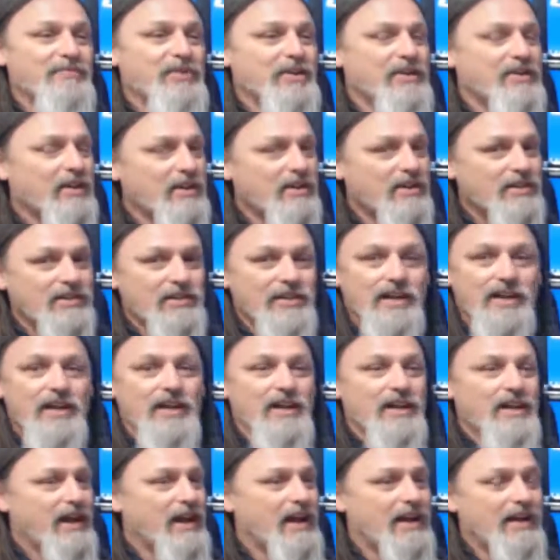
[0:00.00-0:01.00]
because
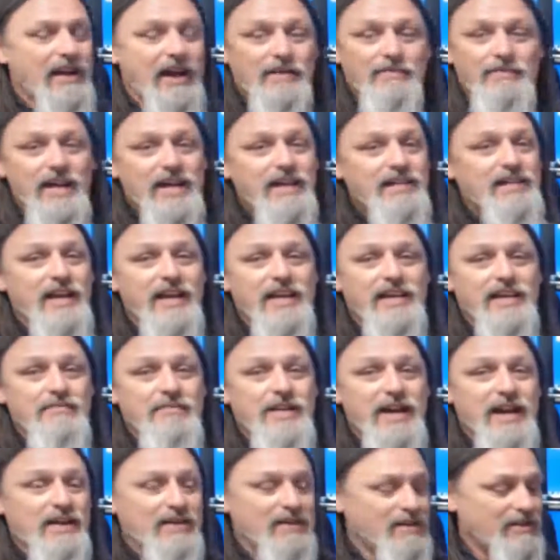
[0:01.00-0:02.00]
I may take it
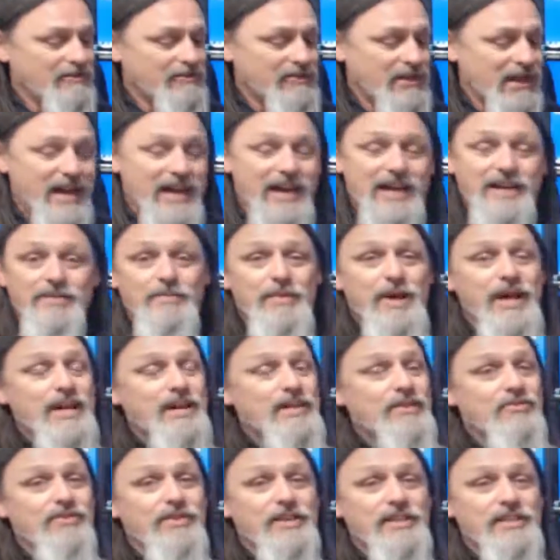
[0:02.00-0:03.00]
back offline. I may
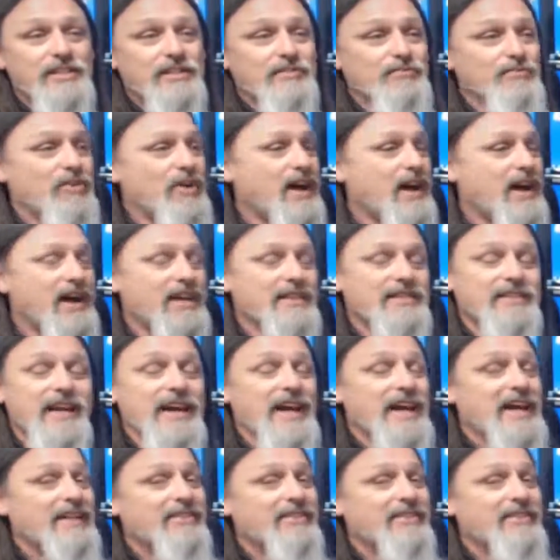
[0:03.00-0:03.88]
increase the price.